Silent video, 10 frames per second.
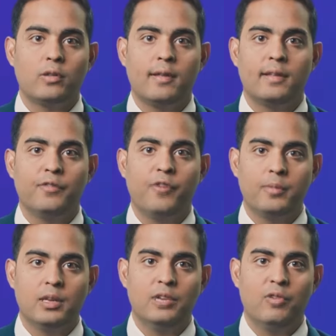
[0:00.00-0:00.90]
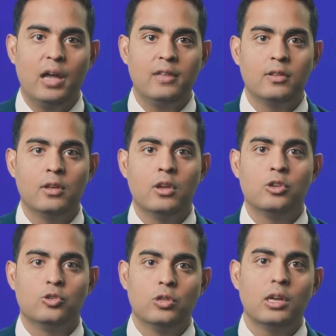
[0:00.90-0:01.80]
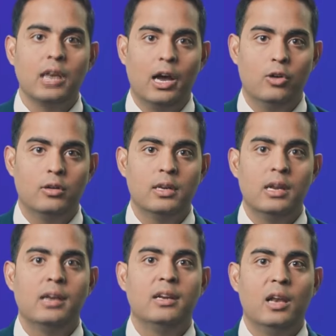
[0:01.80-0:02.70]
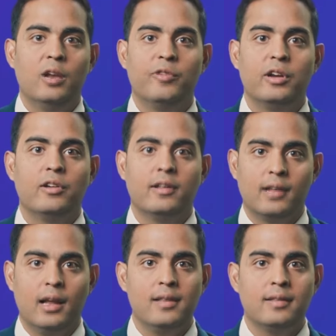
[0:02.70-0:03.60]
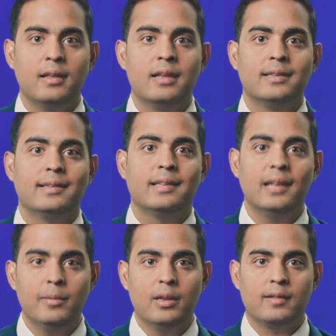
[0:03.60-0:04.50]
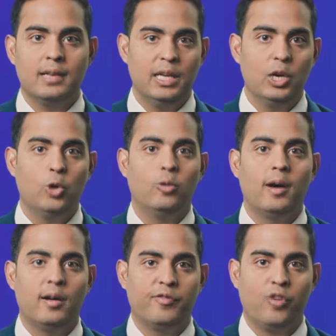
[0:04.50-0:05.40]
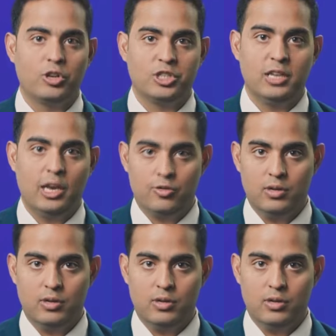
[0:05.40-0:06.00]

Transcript: the processing from the device to the cloud, delivering results seamlessly over our 4G